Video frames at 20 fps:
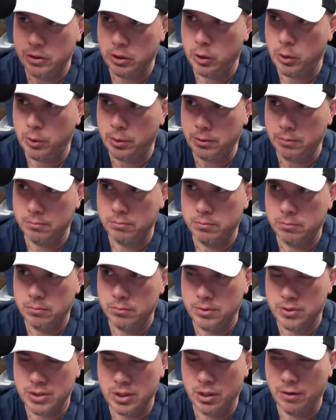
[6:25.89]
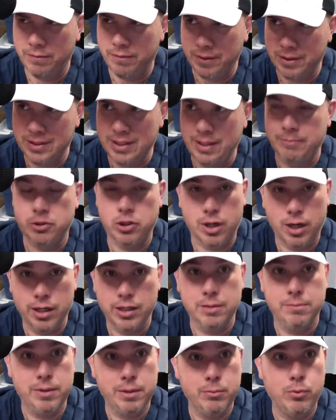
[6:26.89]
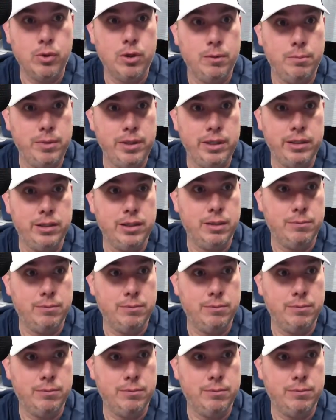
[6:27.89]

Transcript: and stuff. Is I'm trying to be more upbeat.